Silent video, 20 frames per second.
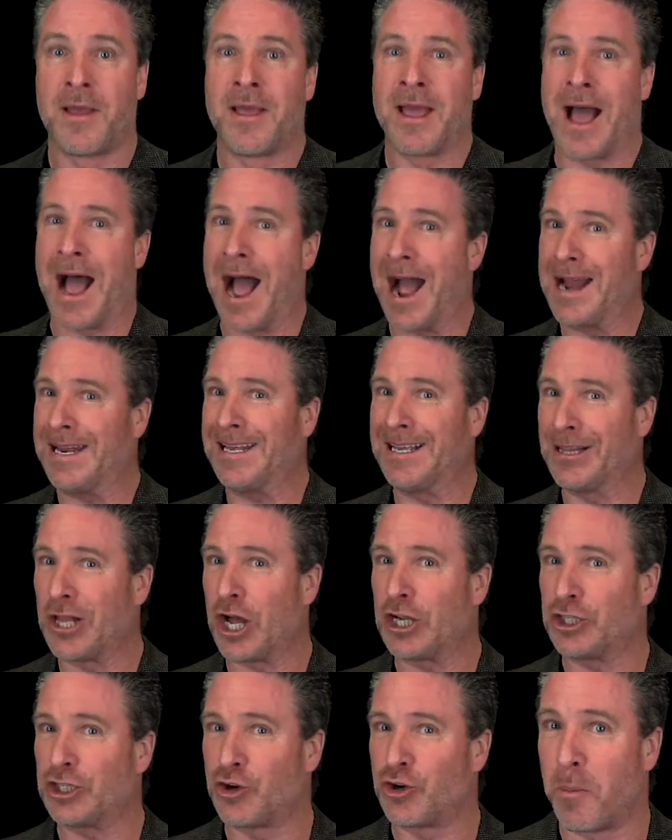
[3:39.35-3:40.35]

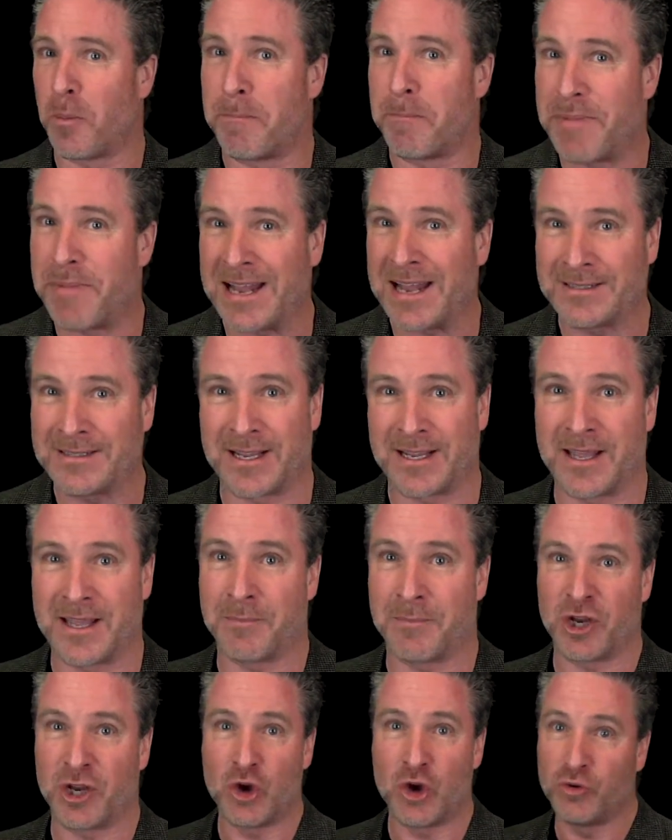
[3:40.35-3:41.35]
ideological bent to
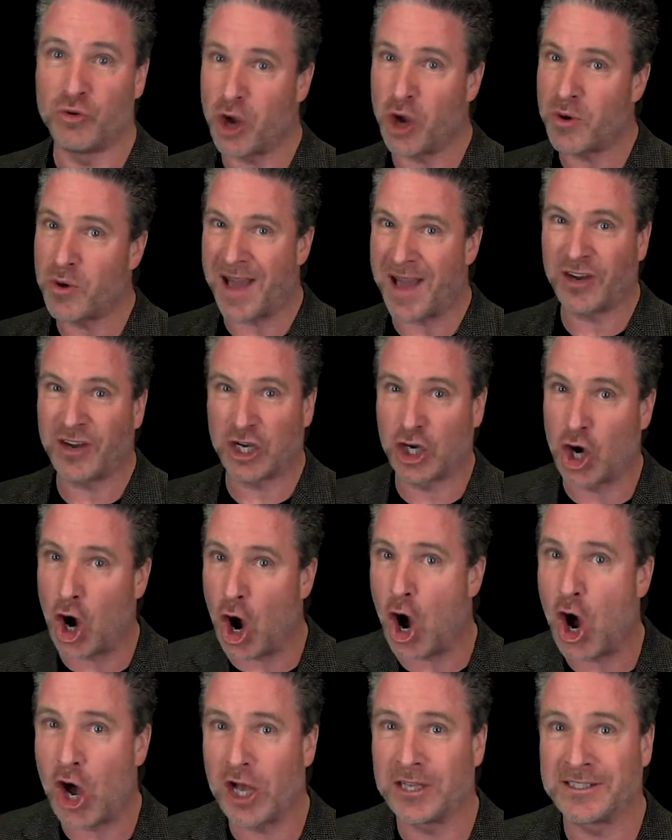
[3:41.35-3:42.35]
them and who don't have a
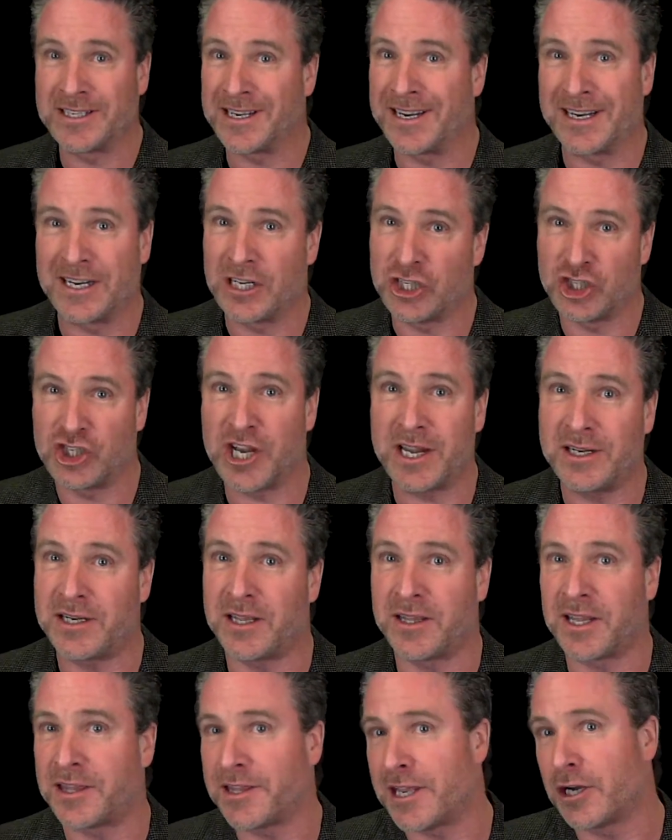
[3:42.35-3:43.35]
cause and an agenda
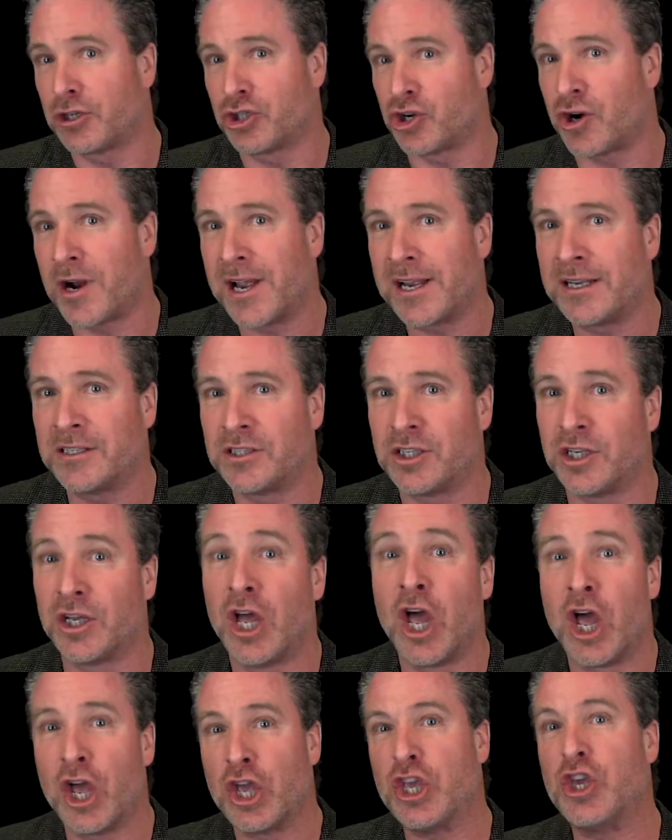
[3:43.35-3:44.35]
that they're trying to
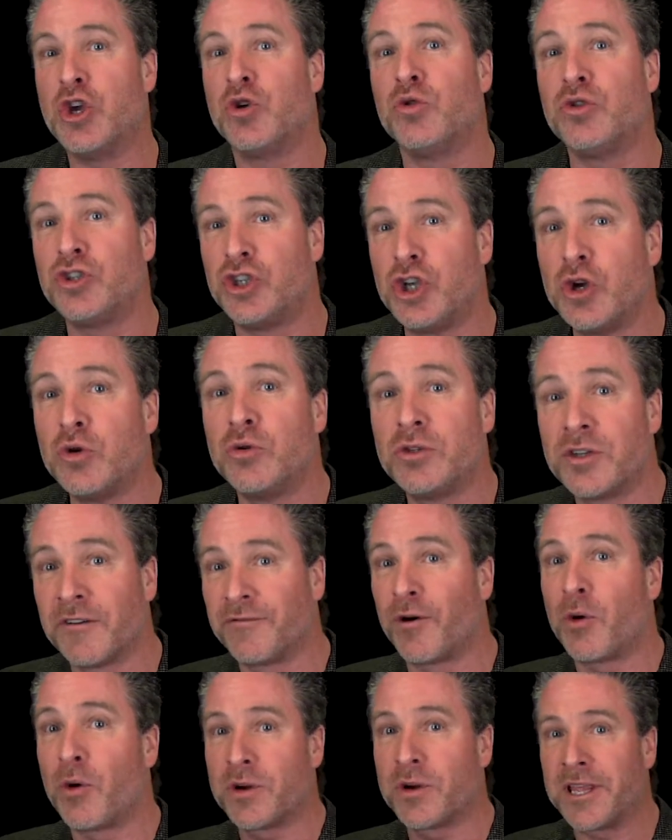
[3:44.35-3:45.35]
use you to
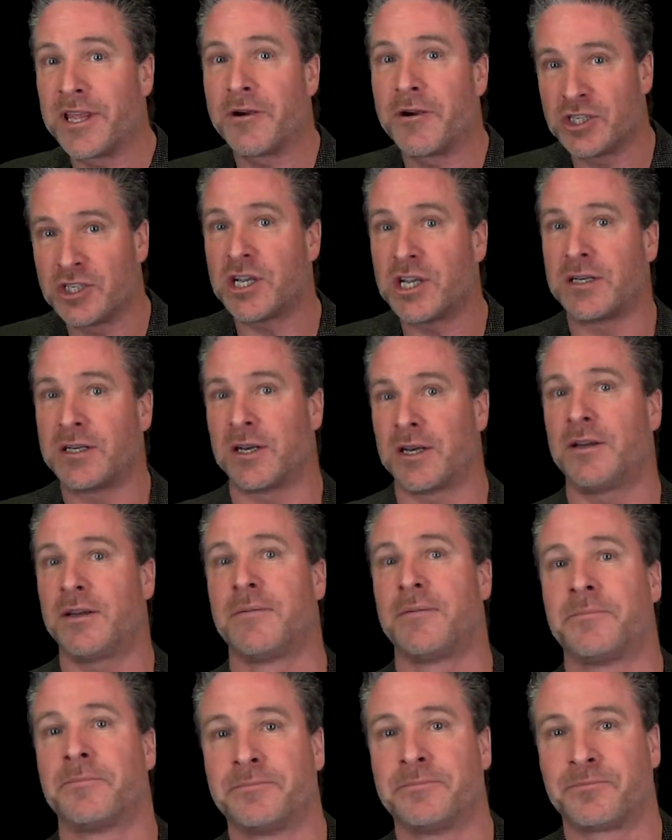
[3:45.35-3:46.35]
forward their agenda,
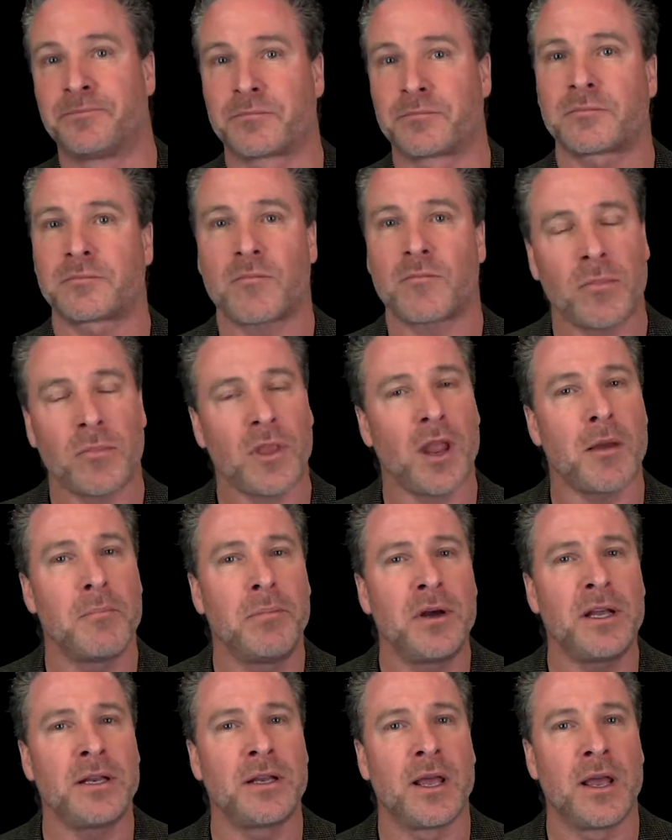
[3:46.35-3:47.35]

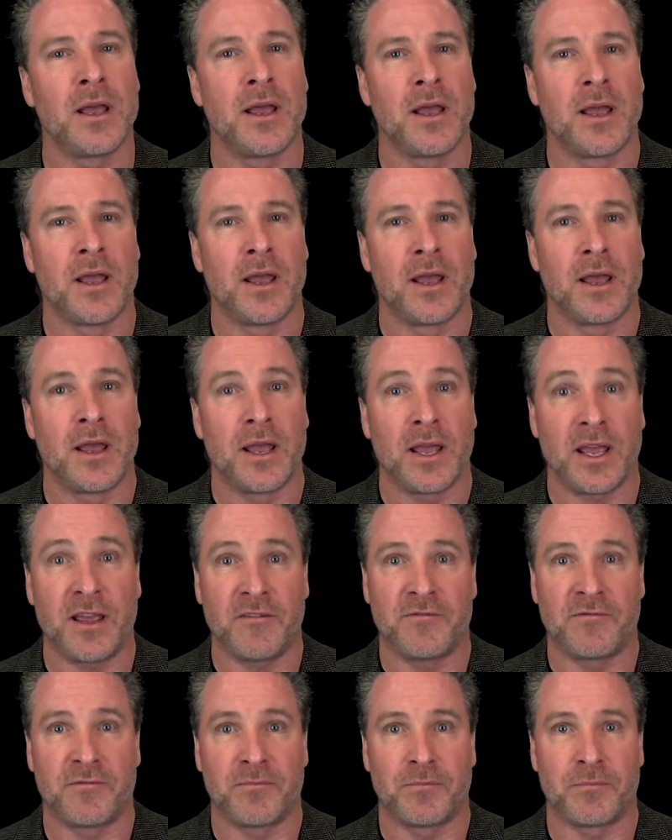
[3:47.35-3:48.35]
but
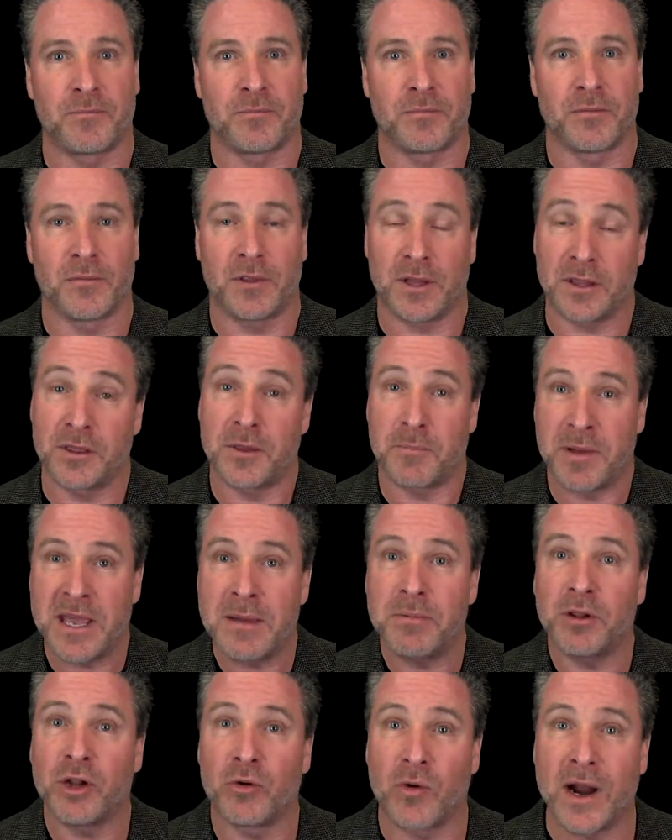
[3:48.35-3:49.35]
if the
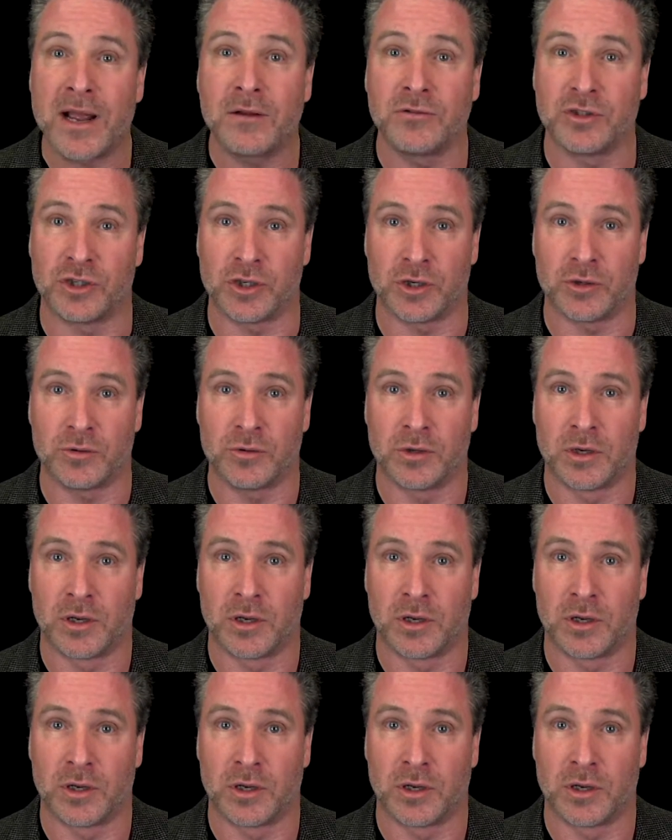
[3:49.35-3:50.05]
people around you